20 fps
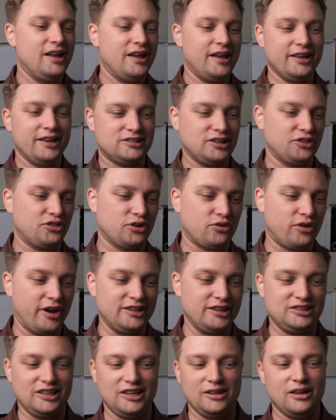It's nothing
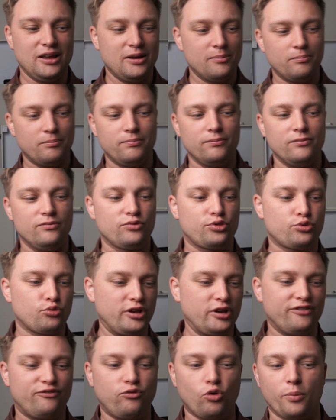crazy.
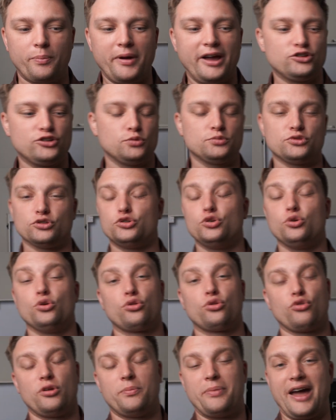3 to 4 bedrooms or 2 to
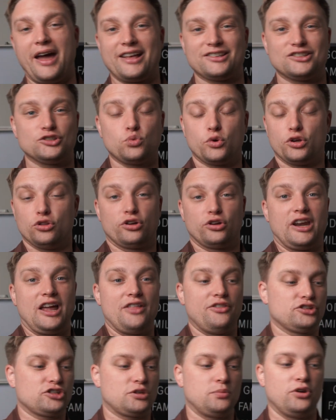3 baths is what you're looking at
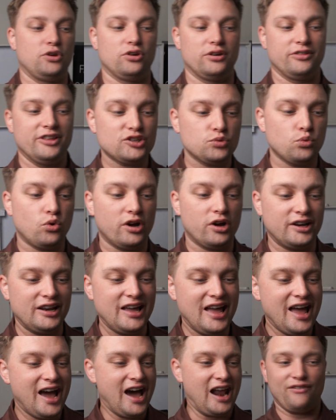in this community. This one,
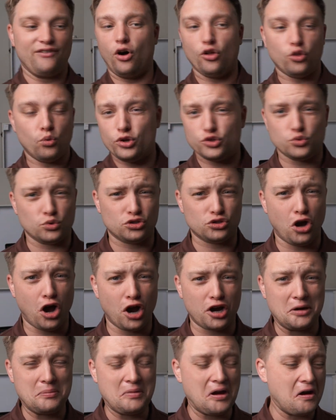out of all the ones we're
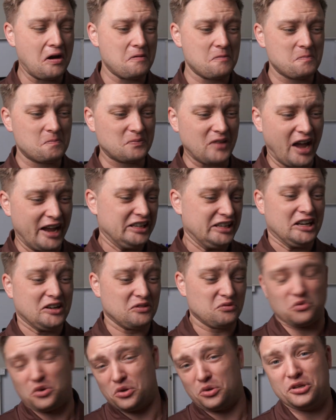talking about, I
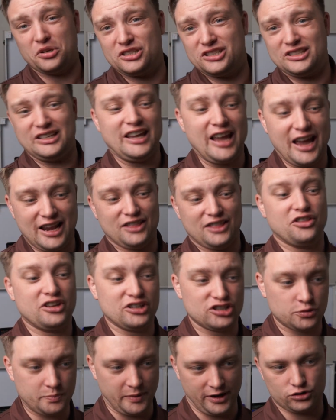didn't really see
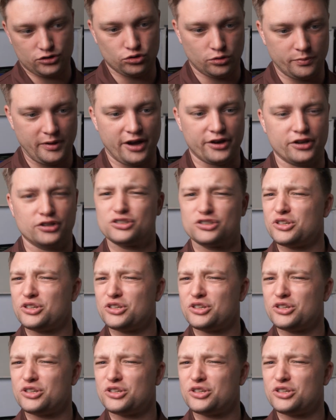anything special about it.